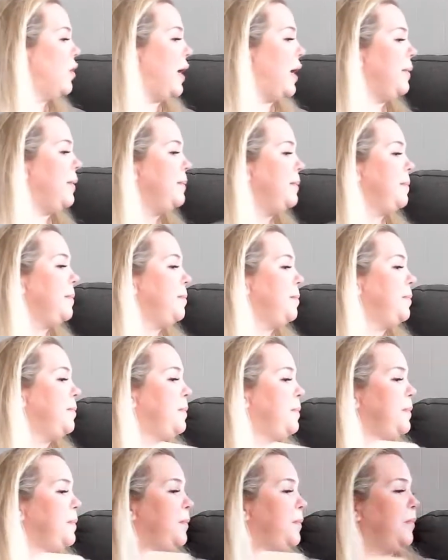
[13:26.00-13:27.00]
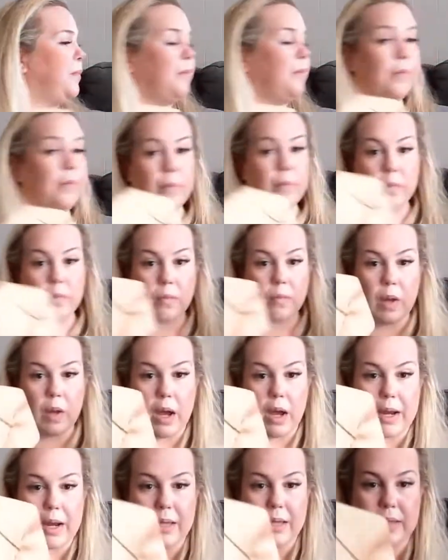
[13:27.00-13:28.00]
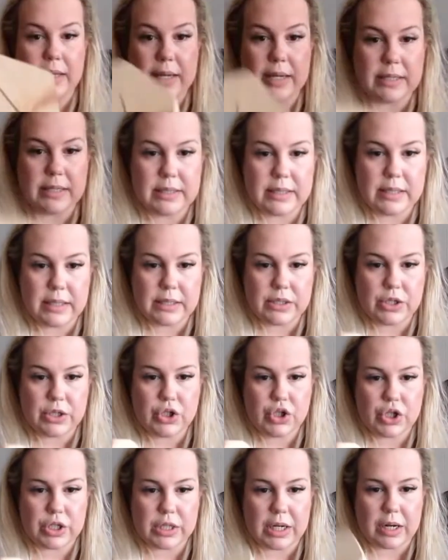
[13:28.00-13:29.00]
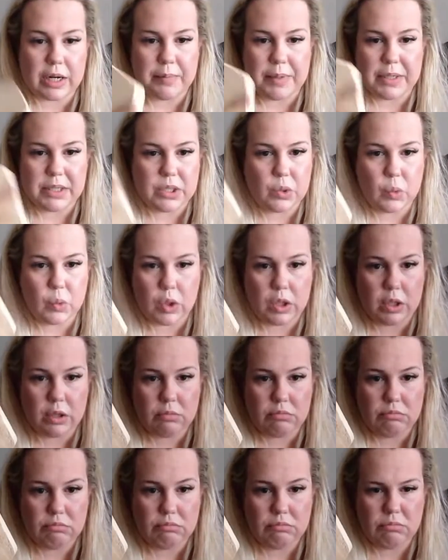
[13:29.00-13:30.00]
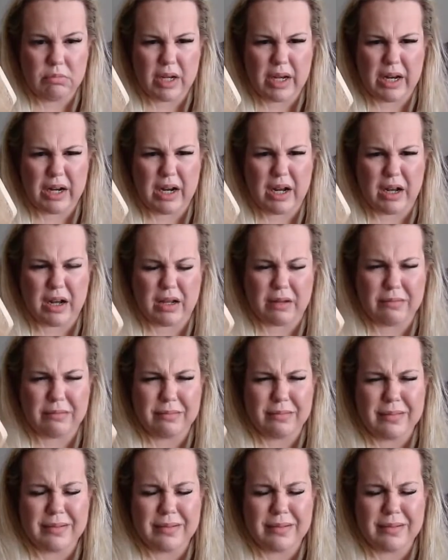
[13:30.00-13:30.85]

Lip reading: Okay. I got this. This is just like a piece of wood in a.